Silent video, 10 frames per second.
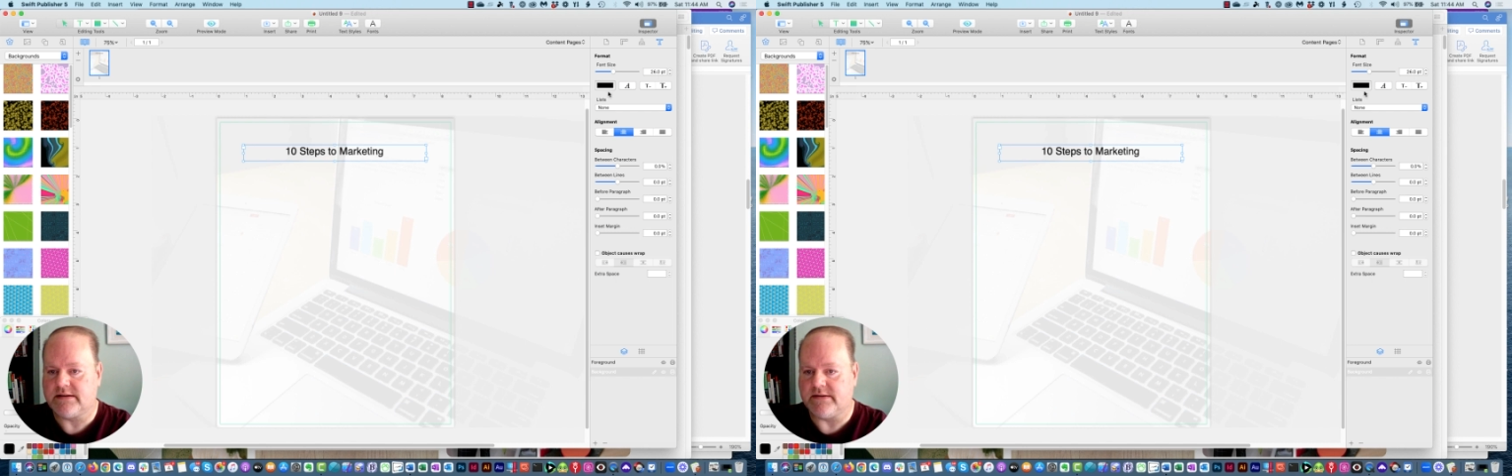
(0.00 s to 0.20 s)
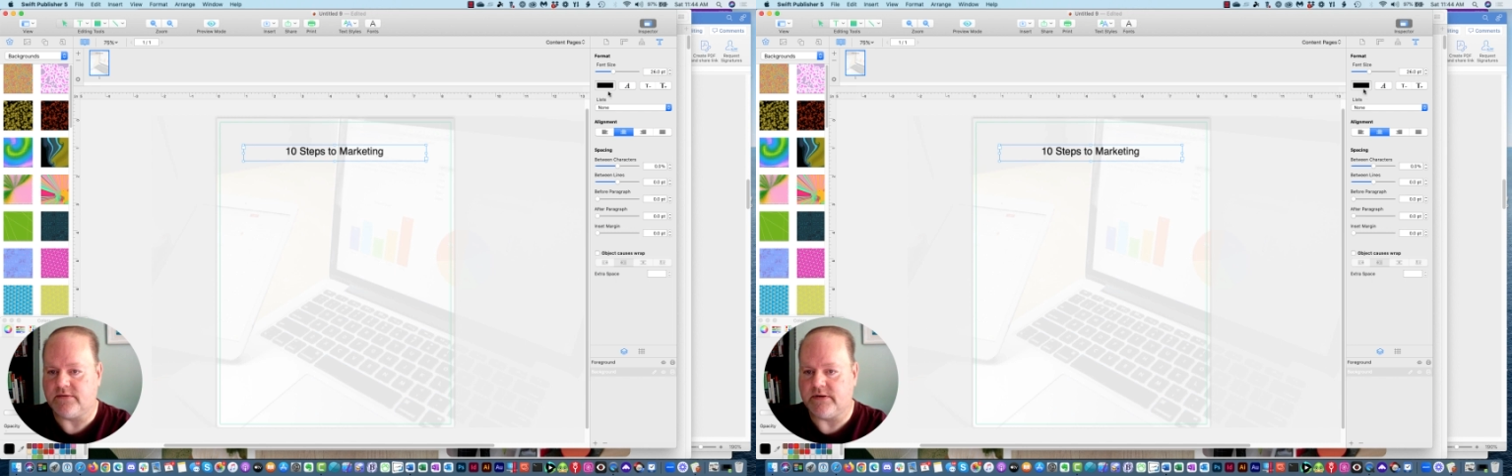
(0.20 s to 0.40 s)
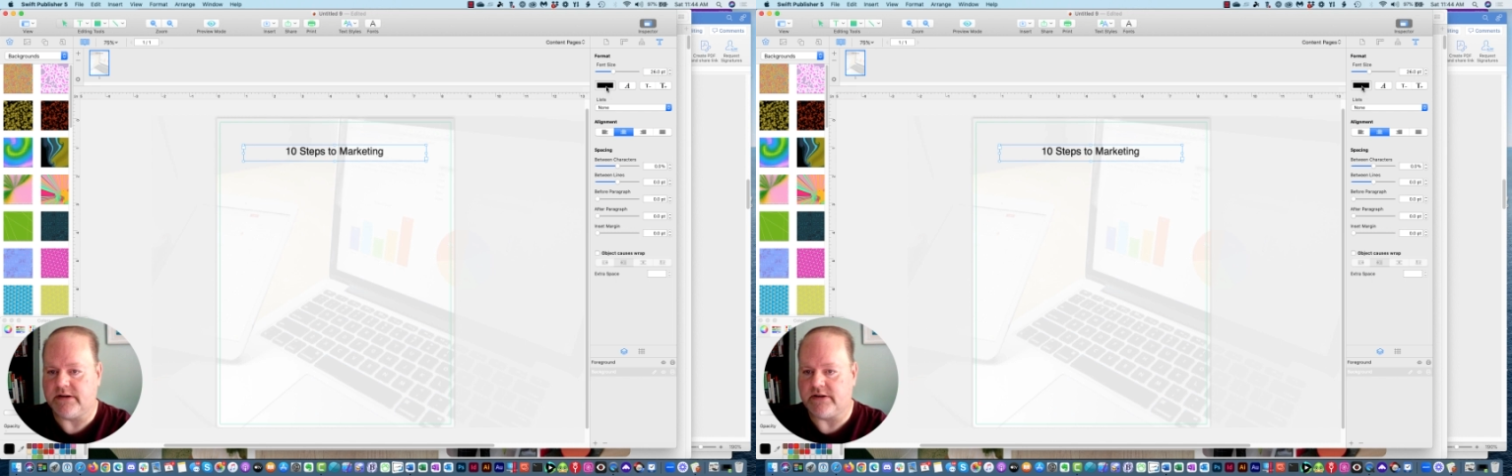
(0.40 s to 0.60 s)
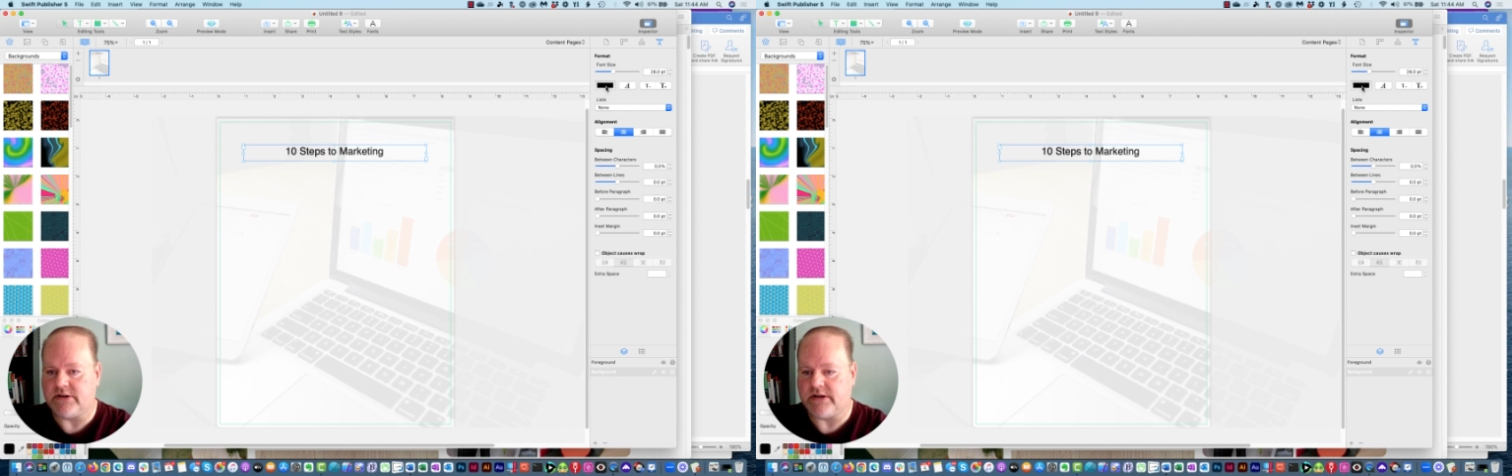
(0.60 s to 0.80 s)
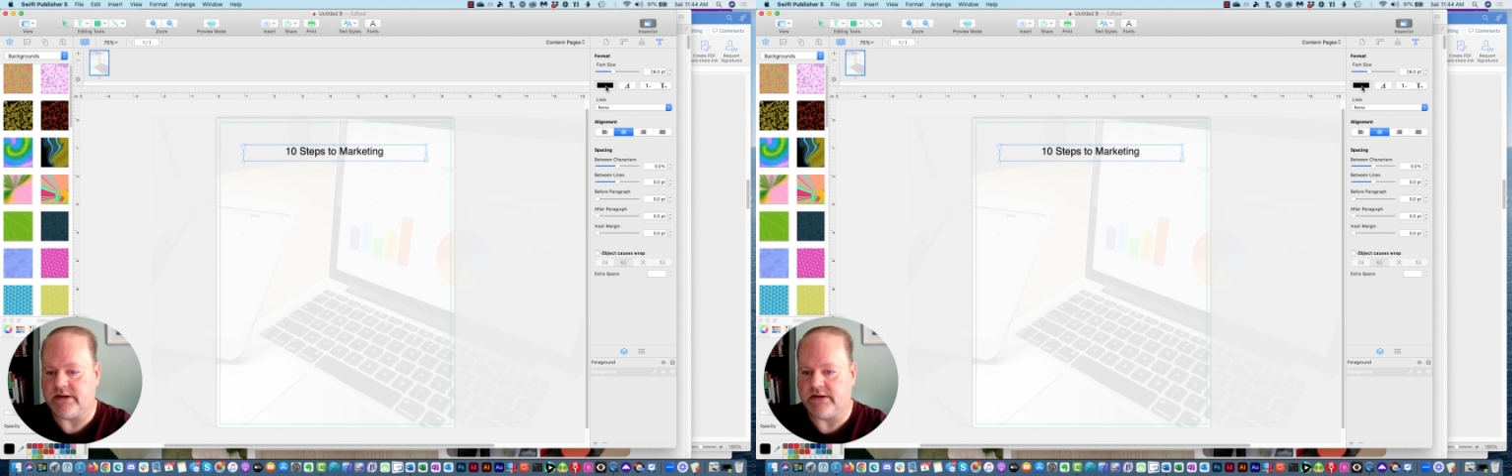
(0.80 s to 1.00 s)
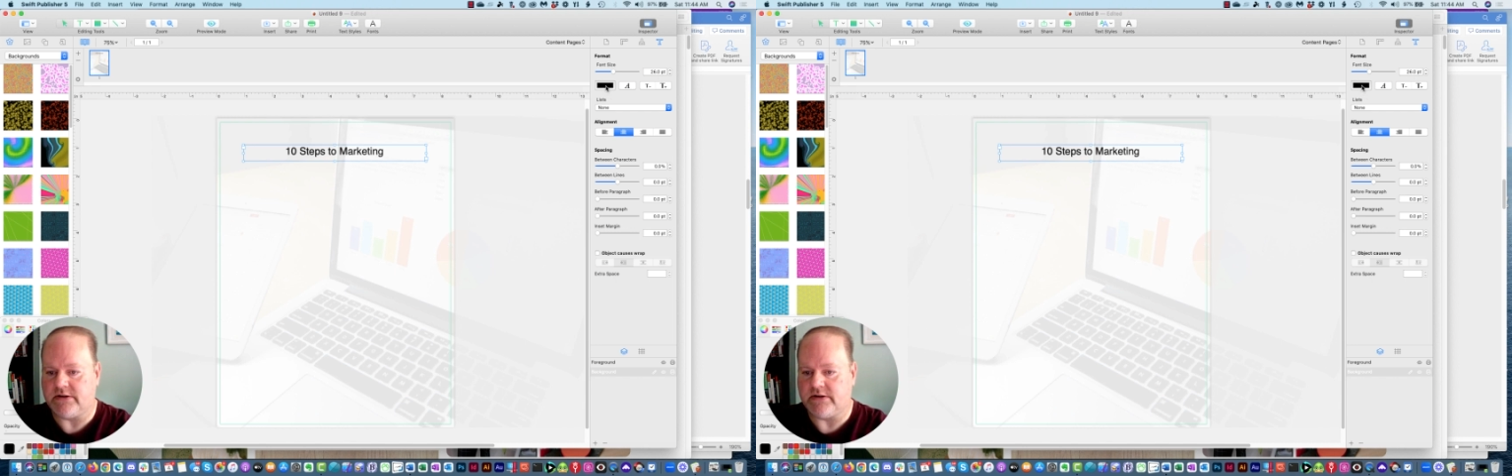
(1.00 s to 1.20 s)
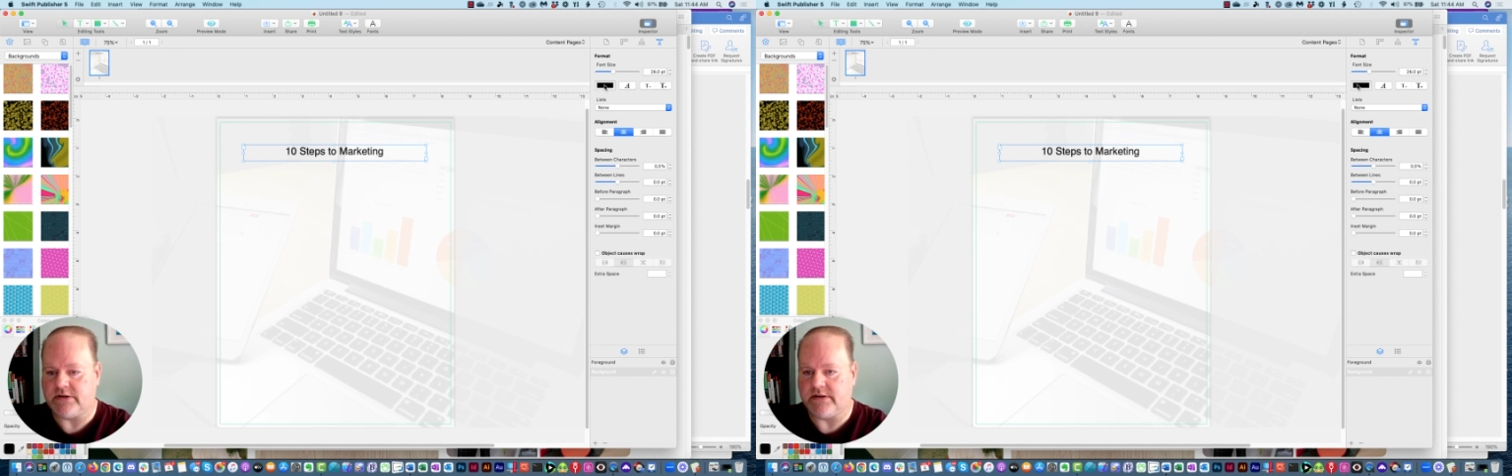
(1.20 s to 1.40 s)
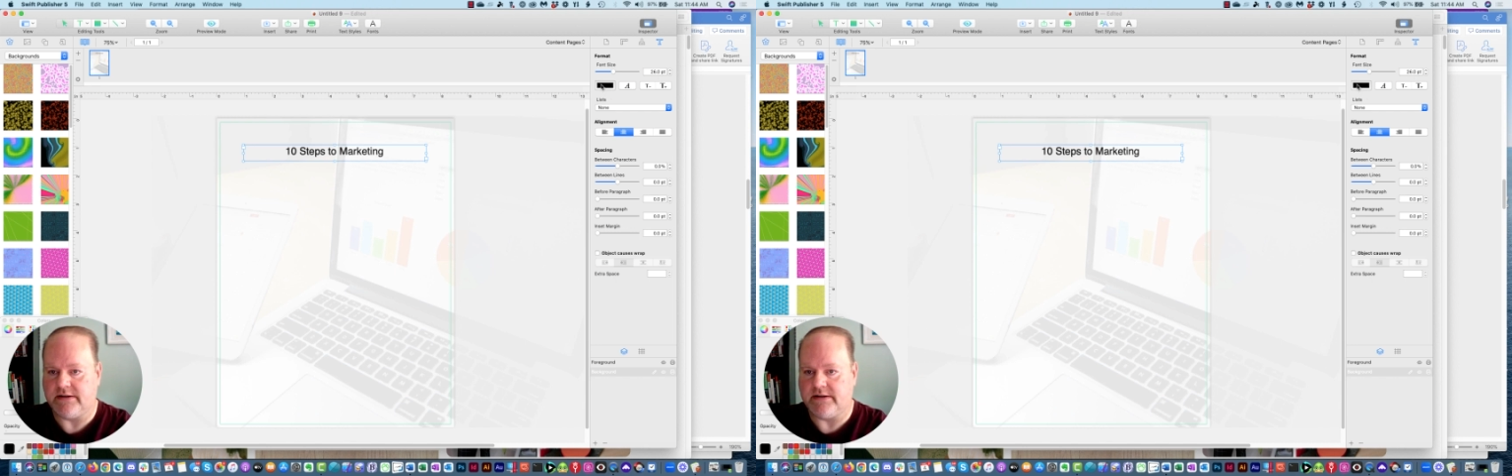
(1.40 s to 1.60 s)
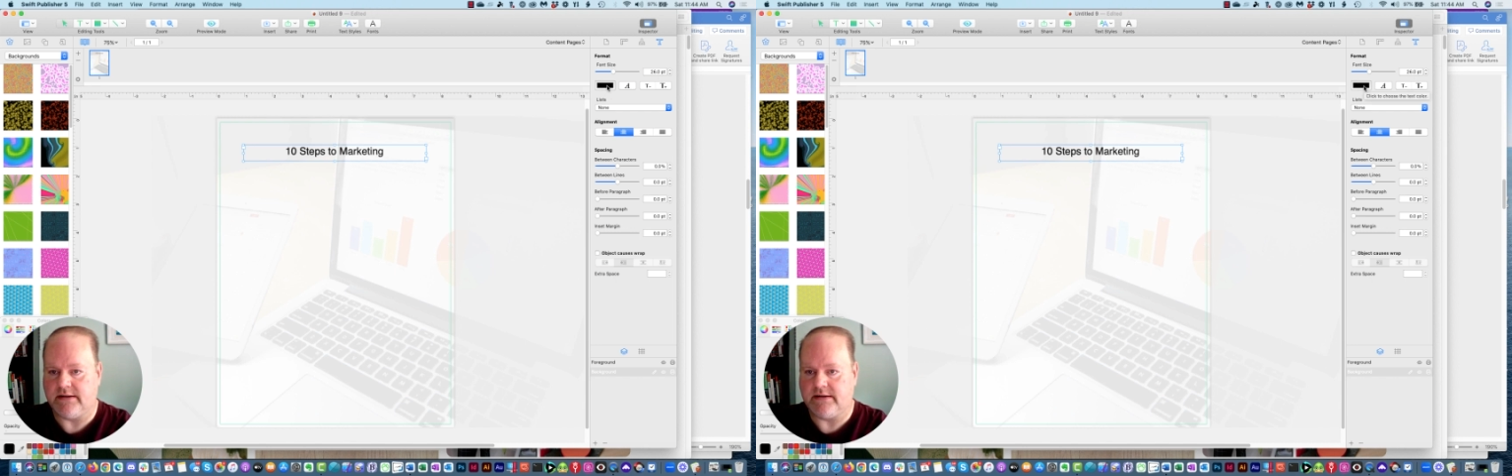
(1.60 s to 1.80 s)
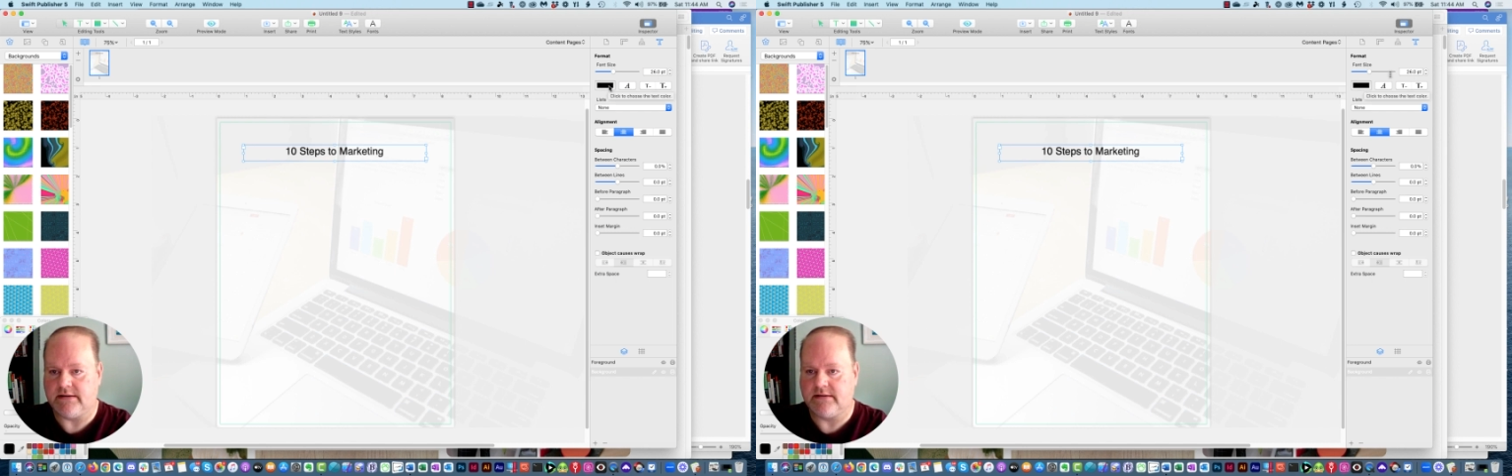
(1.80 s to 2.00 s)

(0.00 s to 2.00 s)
if we can change the